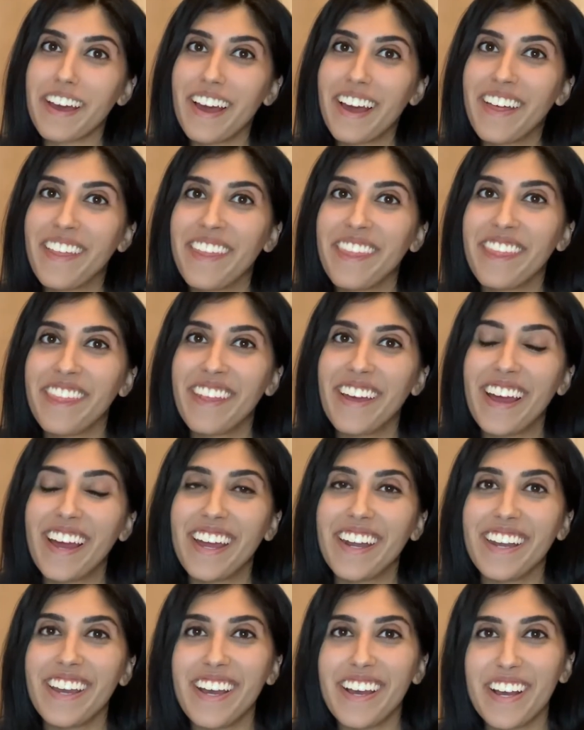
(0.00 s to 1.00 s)
And
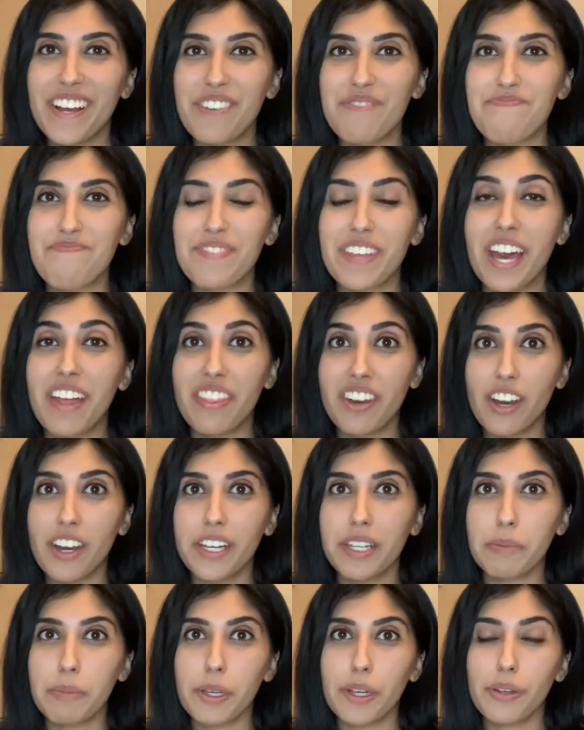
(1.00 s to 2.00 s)
then yeah, the
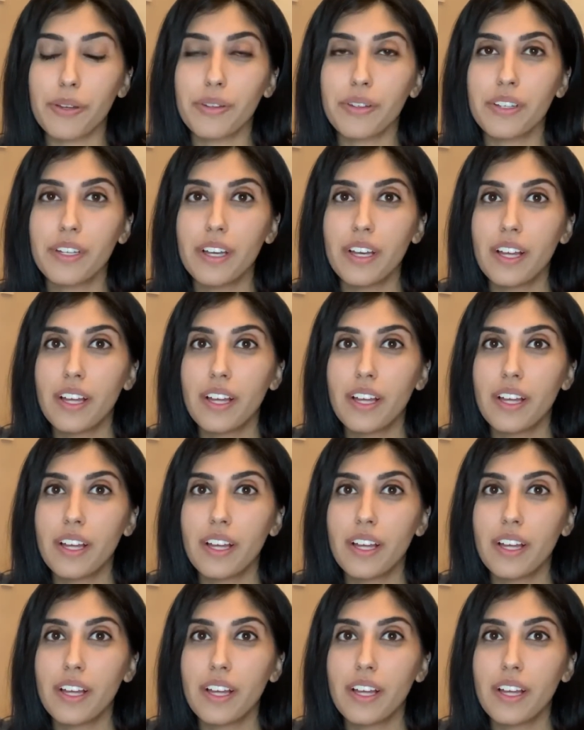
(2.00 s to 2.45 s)
honeymoon.